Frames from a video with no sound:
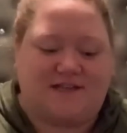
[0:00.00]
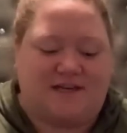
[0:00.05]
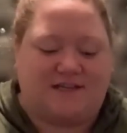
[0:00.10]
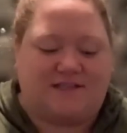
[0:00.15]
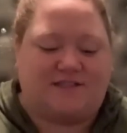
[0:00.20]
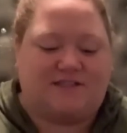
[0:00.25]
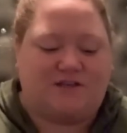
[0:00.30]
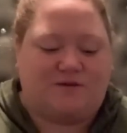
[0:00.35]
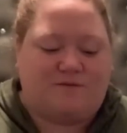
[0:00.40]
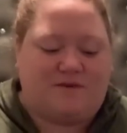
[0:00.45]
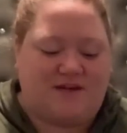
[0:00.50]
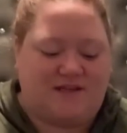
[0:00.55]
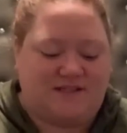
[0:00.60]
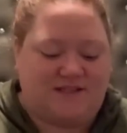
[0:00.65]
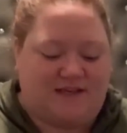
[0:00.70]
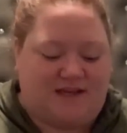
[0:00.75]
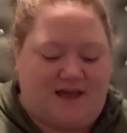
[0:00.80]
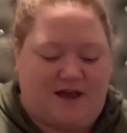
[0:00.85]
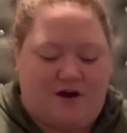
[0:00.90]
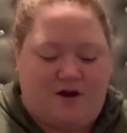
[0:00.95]
I still wanted
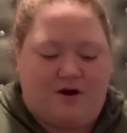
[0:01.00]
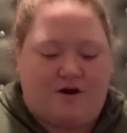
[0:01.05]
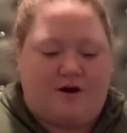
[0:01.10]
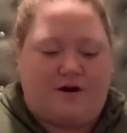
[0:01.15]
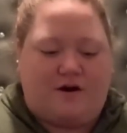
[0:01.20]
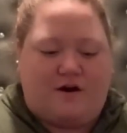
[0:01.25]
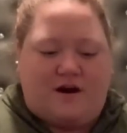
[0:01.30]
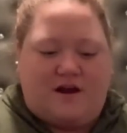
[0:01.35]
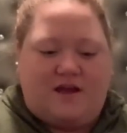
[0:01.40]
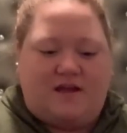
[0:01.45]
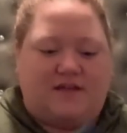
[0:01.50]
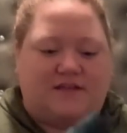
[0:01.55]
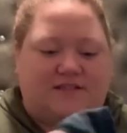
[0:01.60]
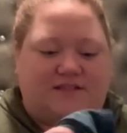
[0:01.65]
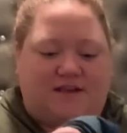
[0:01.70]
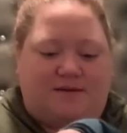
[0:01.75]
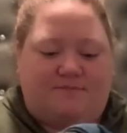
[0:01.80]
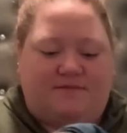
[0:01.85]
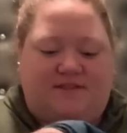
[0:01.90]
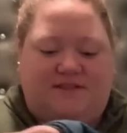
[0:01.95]
to get her
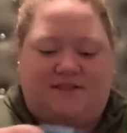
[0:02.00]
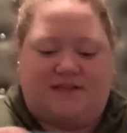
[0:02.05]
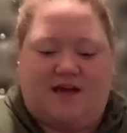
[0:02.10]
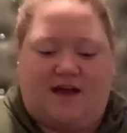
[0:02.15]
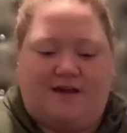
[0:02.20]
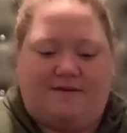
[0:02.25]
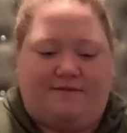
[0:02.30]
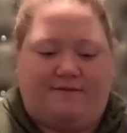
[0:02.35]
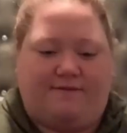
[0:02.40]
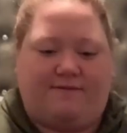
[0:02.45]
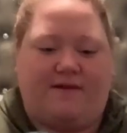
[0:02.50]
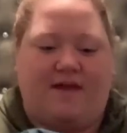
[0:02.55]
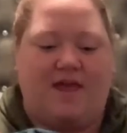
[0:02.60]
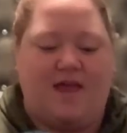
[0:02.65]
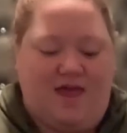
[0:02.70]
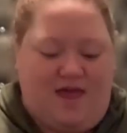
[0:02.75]
some stuff.